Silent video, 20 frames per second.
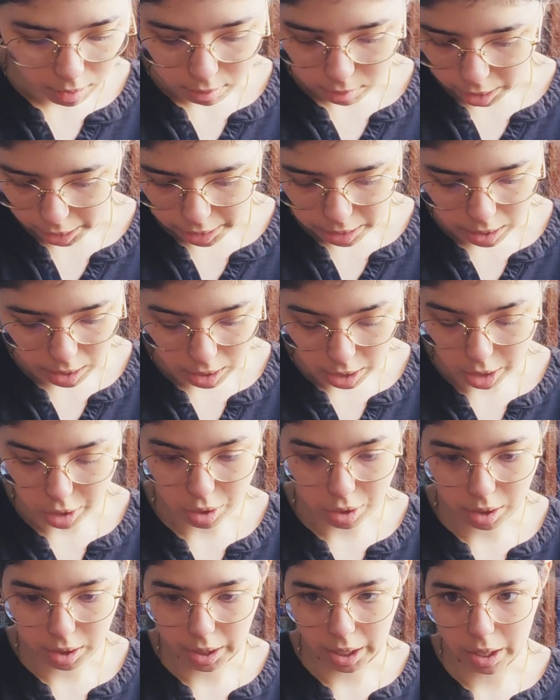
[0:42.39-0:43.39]
right, the
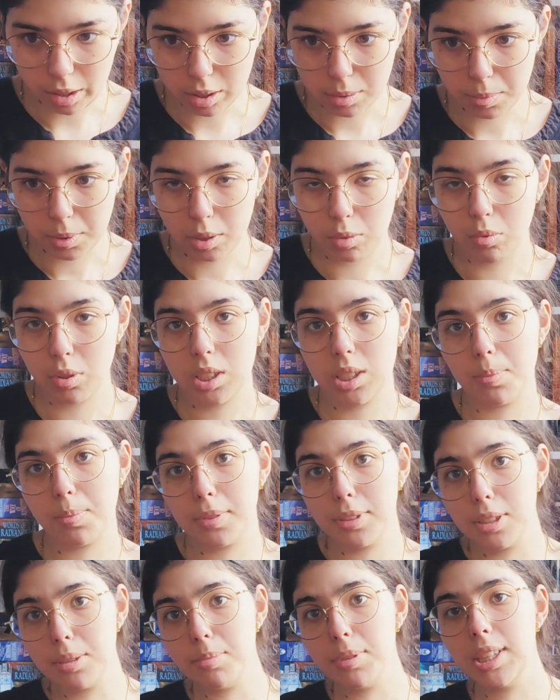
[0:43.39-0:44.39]
initial announcement, was
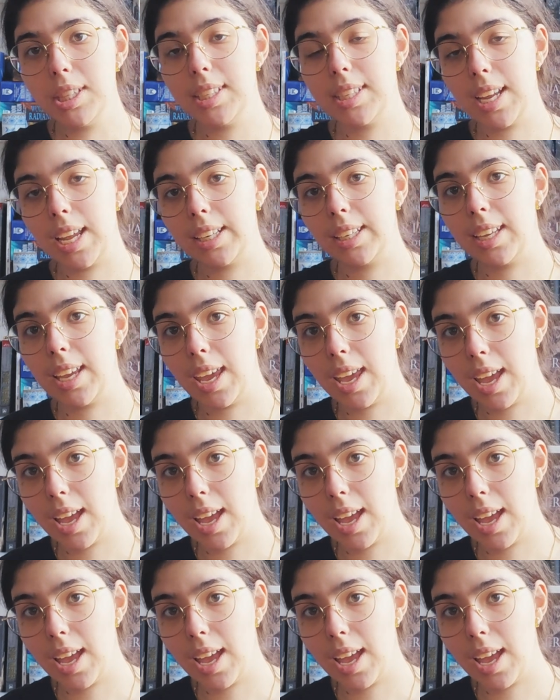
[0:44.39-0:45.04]
supposed to be the Dead